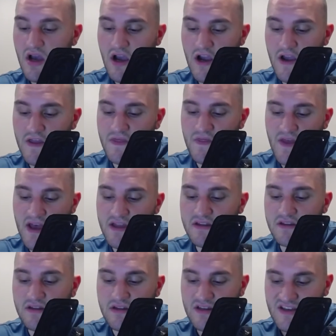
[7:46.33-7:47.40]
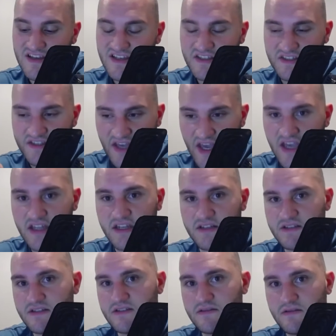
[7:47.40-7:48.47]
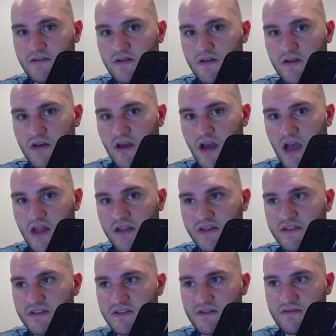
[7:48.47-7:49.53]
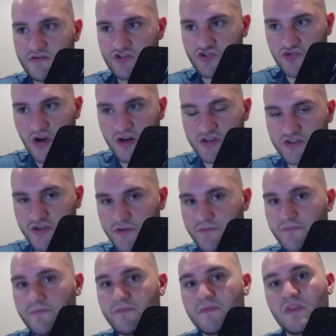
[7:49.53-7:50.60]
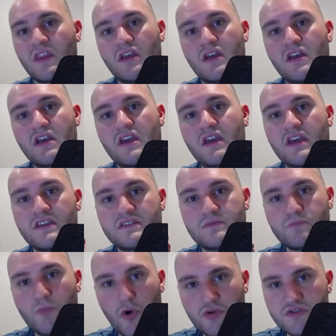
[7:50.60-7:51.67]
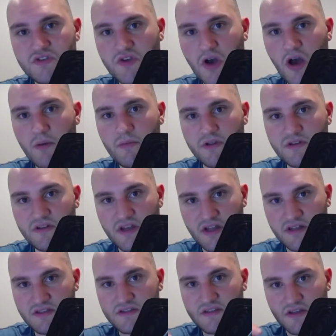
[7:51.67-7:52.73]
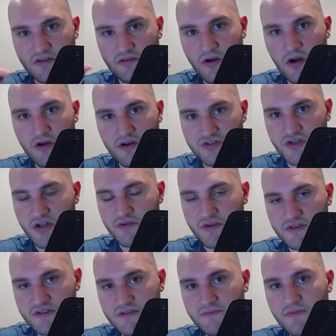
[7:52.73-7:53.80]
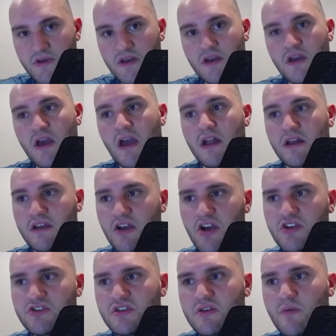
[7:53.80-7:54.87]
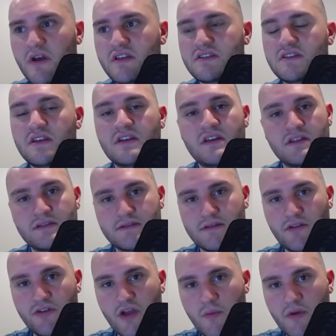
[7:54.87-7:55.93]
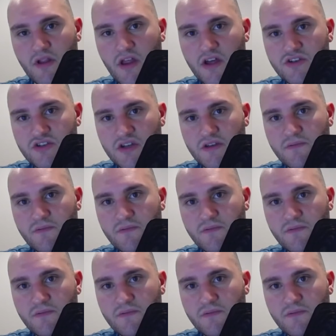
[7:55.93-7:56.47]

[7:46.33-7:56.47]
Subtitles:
and that cadence, at least structure, is most common in Synchraric genres. And occasionally you might see it in slow Yammerlogic,